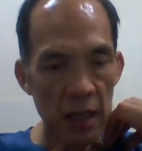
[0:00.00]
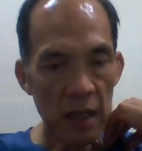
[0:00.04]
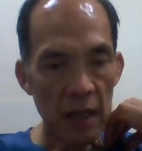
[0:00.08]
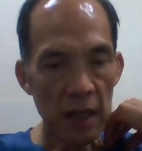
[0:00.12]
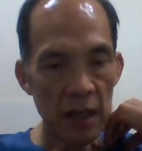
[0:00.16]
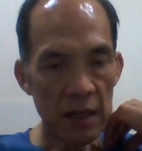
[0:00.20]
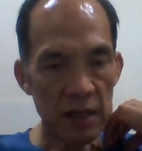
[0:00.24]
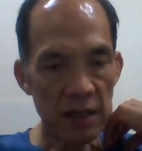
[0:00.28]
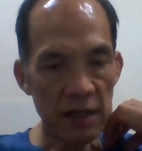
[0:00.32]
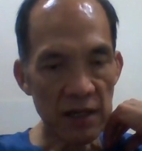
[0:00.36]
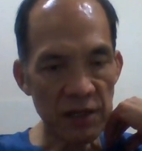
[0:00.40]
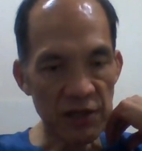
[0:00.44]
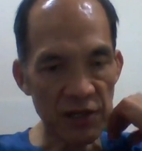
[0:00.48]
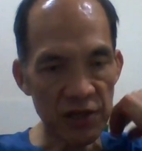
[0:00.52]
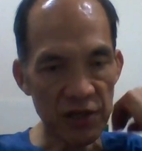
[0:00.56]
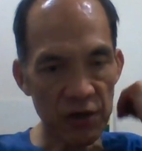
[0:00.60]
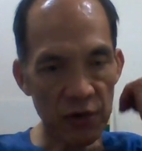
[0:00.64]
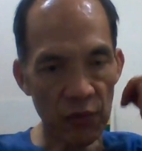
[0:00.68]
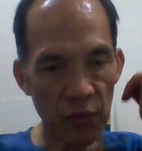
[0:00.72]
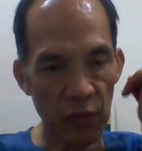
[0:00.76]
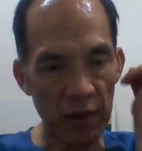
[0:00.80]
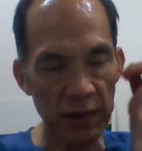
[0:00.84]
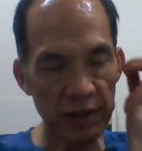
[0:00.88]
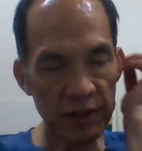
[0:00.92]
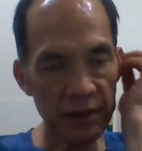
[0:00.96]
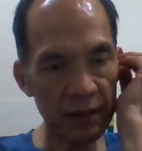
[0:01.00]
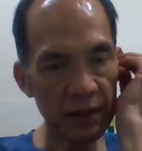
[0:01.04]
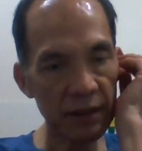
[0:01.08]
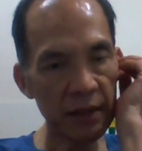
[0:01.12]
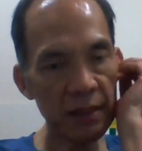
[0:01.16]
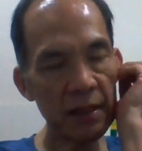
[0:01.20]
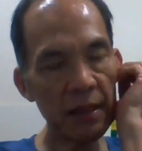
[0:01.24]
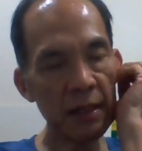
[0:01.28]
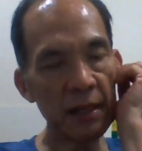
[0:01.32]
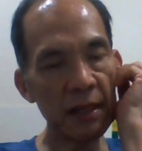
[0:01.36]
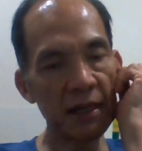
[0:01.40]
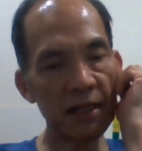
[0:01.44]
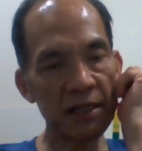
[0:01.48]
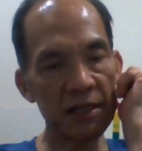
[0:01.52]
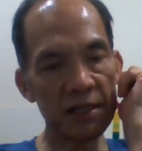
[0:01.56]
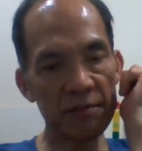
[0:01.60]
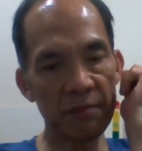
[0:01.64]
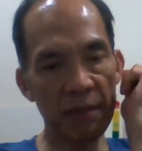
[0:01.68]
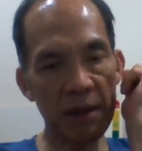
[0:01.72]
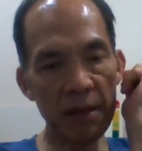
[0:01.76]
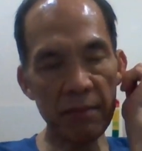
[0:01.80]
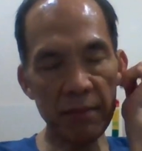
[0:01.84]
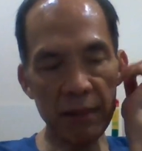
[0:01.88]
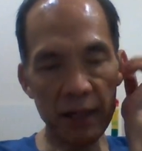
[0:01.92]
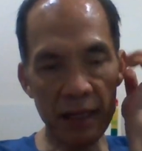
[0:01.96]
In this situation, it's
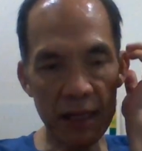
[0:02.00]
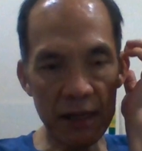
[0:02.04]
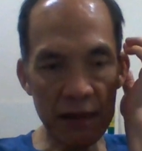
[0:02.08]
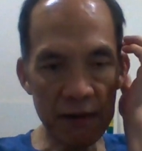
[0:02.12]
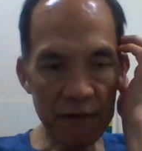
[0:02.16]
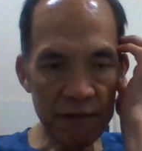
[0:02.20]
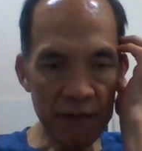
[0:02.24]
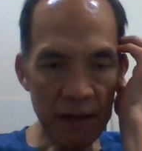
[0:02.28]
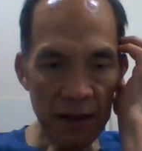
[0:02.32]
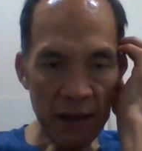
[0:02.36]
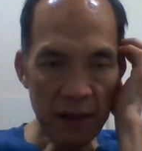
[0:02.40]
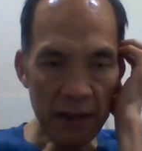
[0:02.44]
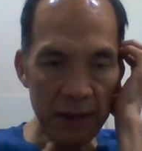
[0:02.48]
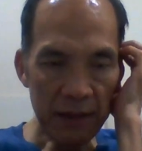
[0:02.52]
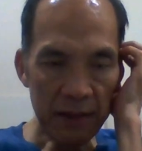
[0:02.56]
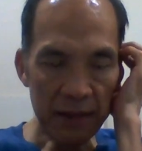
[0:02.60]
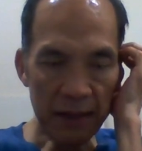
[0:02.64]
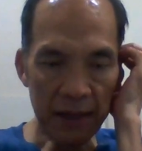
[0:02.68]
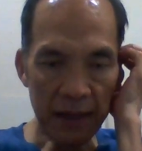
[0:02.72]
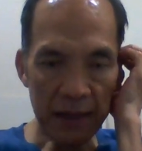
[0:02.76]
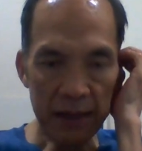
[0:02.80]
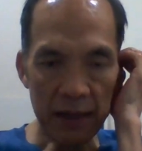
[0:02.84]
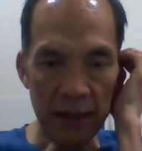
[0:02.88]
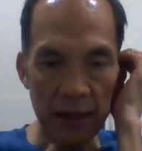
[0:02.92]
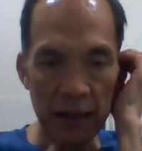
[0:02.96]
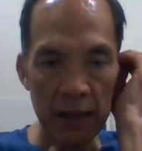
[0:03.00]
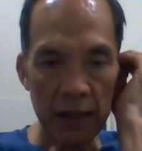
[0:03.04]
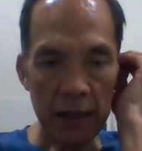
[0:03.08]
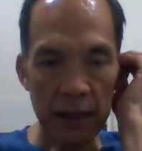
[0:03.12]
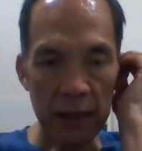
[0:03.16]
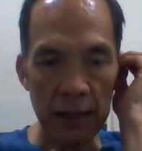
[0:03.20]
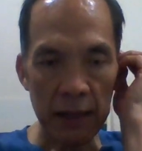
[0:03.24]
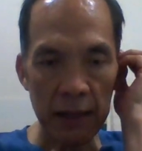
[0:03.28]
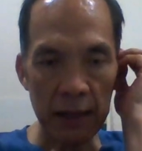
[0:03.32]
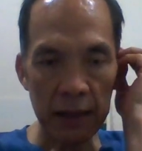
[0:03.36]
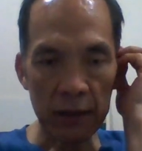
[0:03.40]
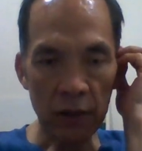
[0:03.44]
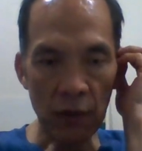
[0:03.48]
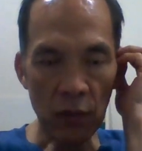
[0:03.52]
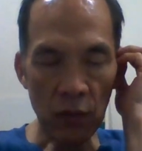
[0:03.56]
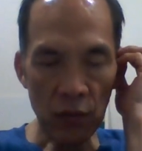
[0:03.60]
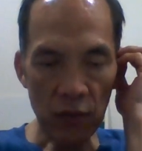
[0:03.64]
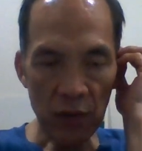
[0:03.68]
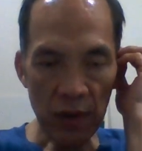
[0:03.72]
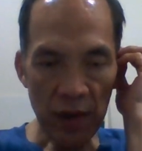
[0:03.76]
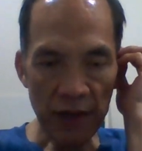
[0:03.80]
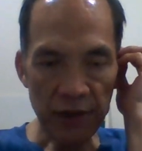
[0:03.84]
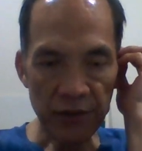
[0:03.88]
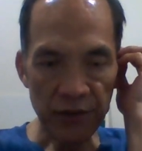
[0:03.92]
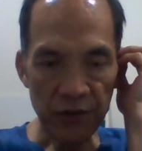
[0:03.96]
my belief that
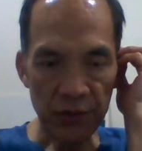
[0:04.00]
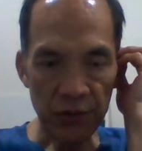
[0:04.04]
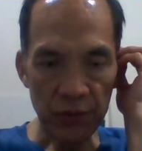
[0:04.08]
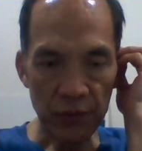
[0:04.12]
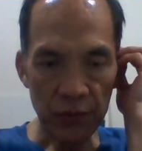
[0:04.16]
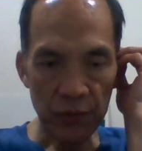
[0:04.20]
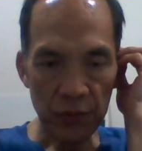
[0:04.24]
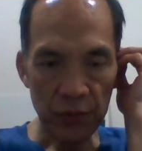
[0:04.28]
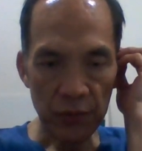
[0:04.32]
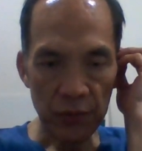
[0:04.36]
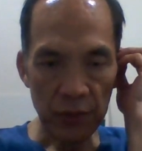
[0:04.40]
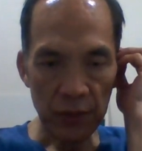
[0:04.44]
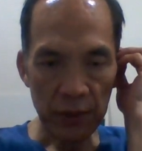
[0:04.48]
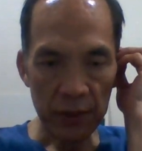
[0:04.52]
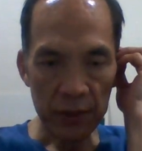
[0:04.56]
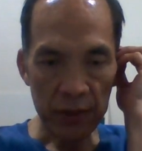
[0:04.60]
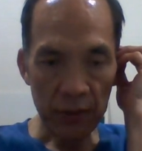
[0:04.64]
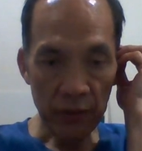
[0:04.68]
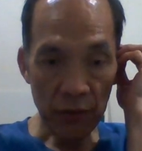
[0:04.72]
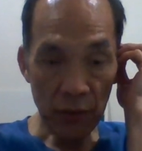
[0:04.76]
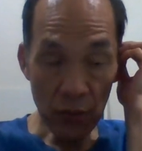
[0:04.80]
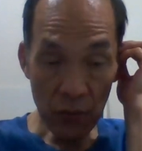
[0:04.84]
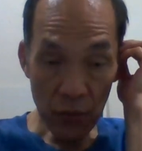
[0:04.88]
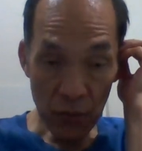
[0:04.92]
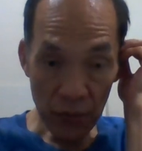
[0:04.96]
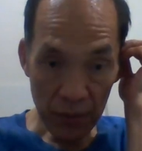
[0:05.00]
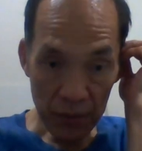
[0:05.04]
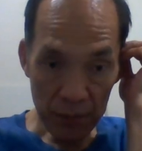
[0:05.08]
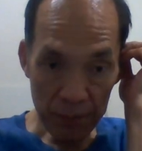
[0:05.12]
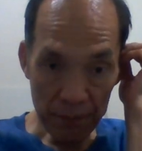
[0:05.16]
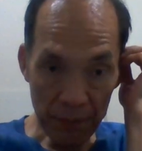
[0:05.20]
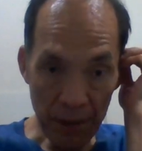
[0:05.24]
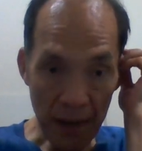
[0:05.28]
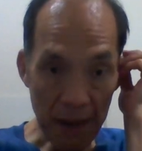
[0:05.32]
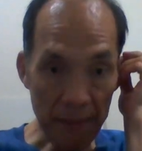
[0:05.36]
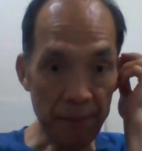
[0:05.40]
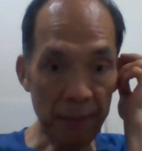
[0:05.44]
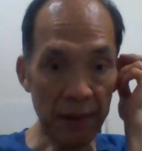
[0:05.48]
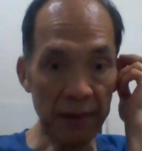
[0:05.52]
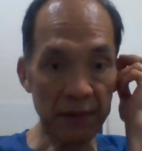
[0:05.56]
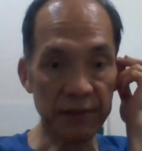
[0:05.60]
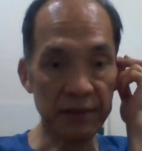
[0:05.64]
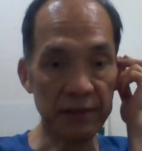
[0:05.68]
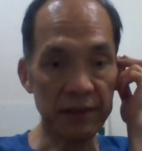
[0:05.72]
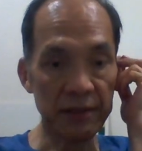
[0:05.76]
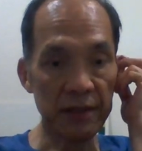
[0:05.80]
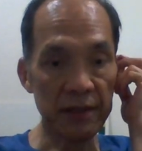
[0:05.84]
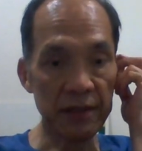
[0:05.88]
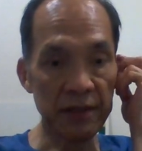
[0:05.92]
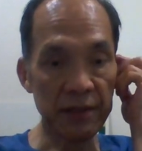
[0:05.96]
coronary bypass
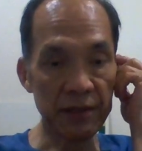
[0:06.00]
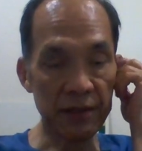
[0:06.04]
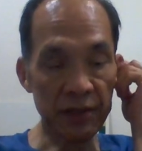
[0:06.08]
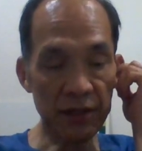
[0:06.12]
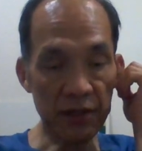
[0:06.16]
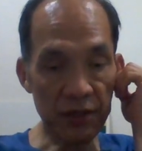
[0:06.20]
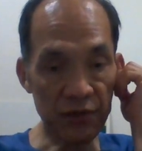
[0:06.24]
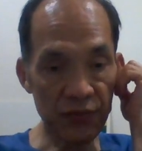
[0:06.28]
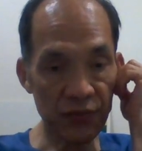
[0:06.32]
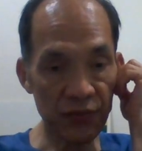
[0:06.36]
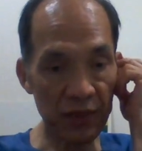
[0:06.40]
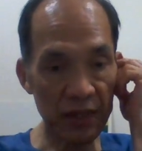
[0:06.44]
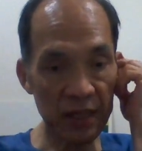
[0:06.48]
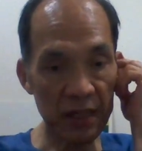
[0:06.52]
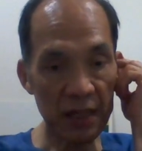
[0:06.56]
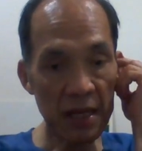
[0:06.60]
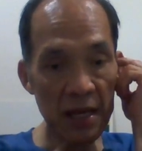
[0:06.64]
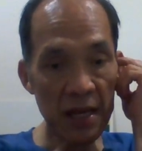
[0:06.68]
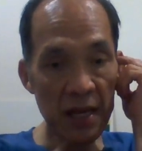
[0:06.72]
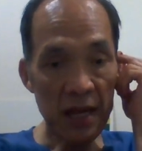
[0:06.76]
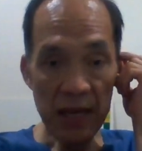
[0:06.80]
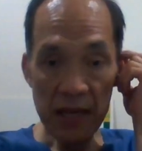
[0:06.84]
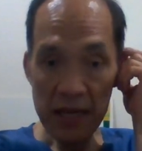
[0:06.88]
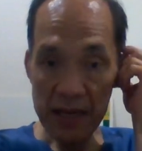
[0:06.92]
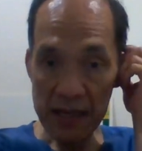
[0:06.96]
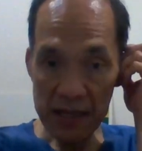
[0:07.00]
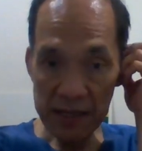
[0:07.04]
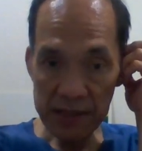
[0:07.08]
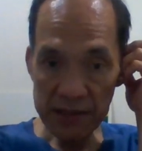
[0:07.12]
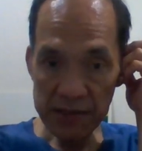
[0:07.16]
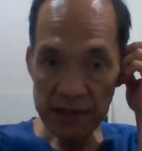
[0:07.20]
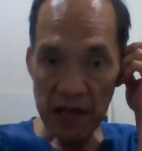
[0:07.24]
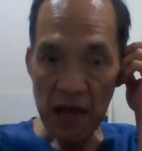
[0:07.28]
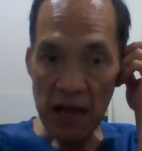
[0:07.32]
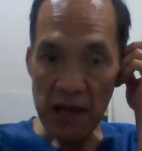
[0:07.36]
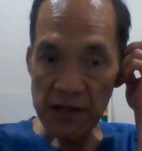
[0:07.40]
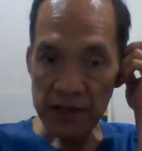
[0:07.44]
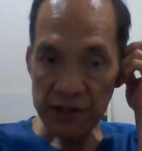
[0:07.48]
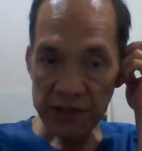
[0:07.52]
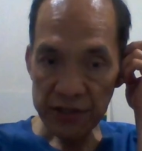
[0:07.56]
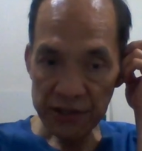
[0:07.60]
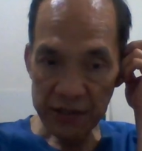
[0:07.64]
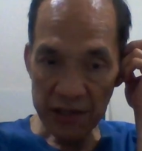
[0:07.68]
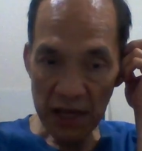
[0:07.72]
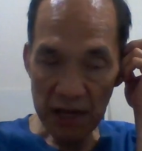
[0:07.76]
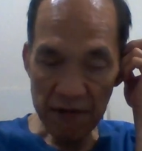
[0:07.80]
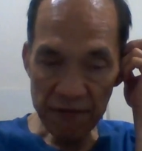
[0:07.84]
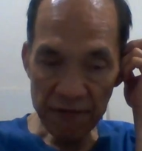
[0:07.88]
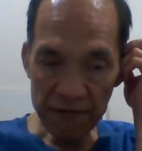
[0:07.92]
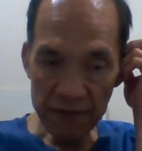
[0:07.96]
surgery is
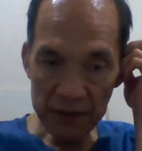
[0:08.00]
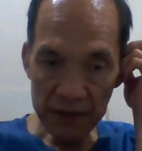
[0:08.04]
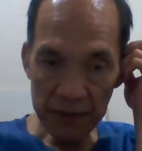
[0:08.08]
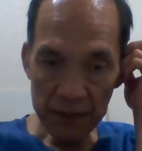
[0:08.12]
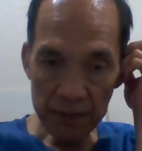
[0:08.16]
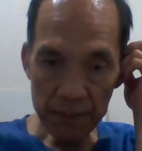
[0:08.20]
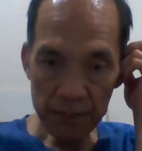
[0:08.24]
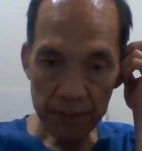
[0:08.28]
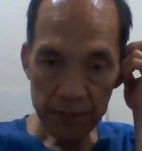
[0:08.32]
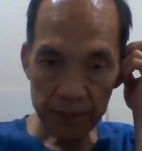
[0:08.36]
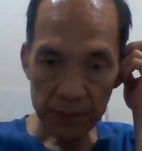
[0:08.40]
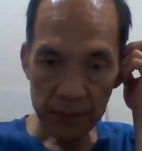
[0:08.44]
safer